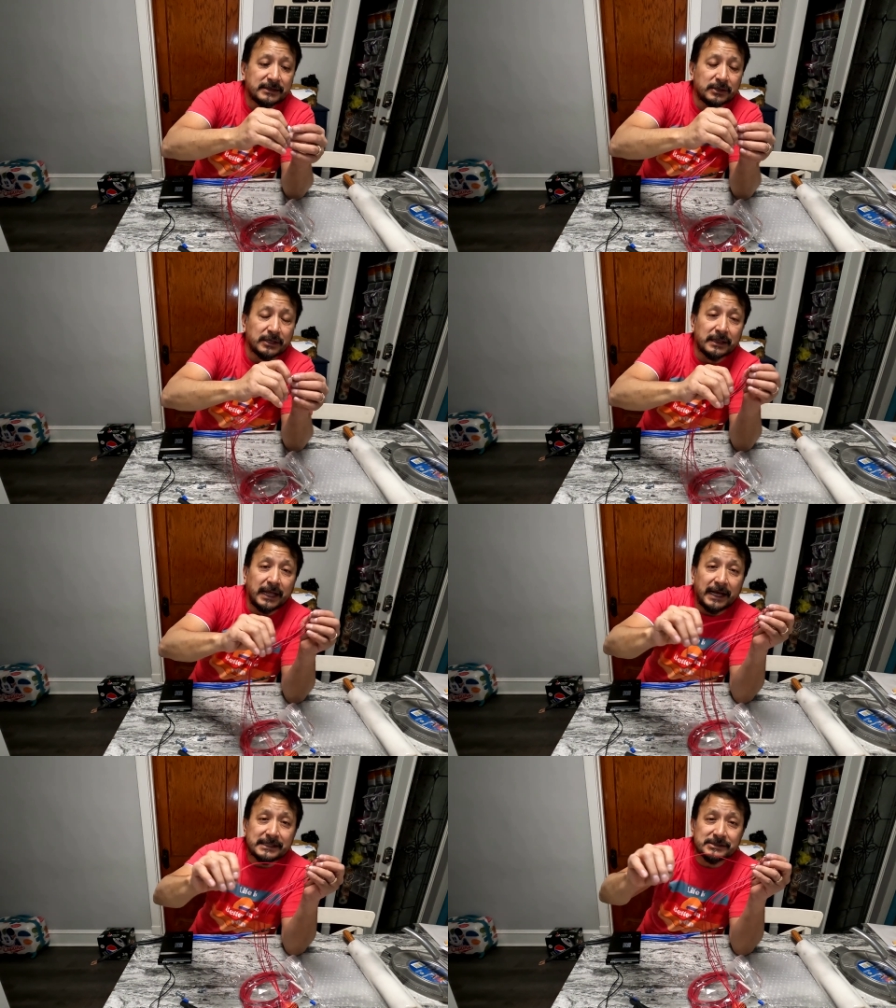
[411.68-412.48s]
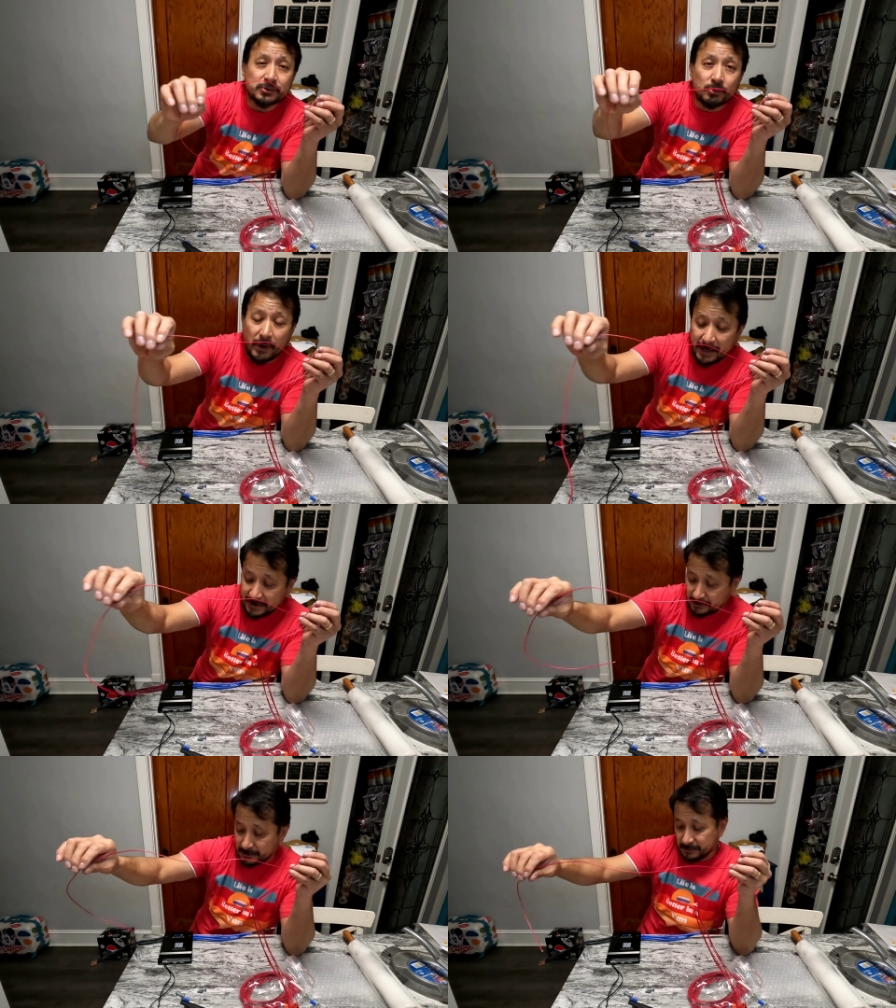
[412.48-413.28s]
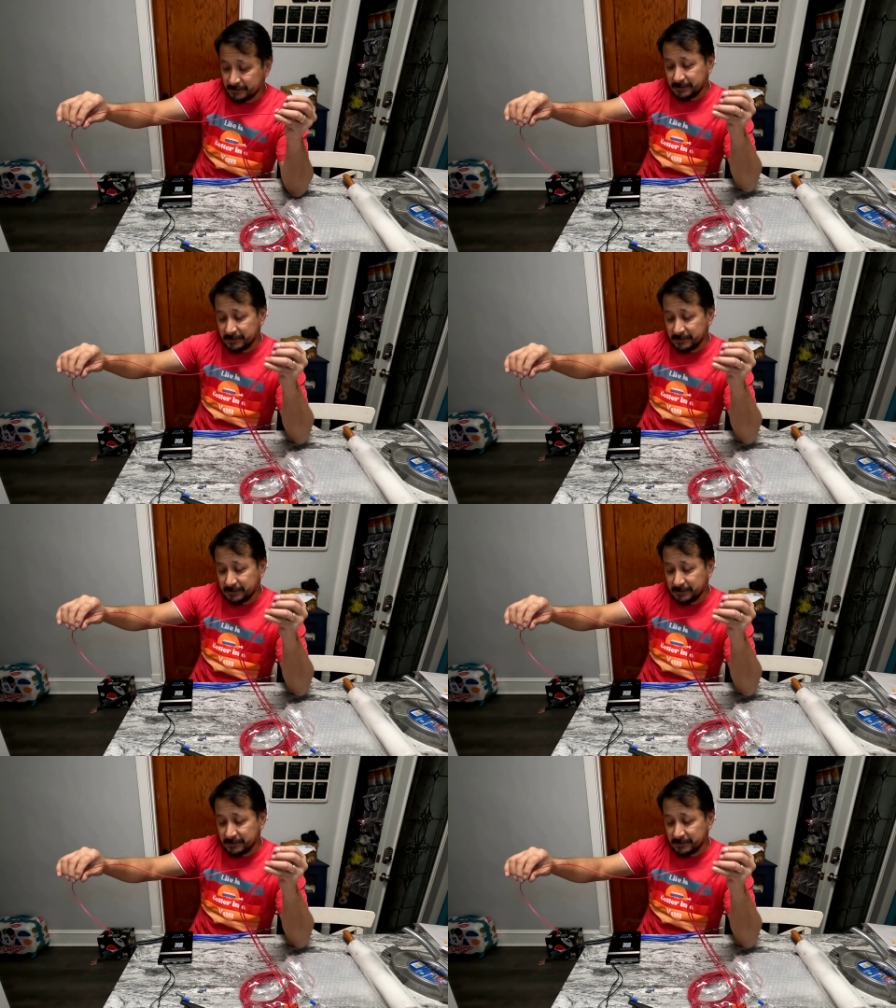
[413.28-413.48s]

the last wire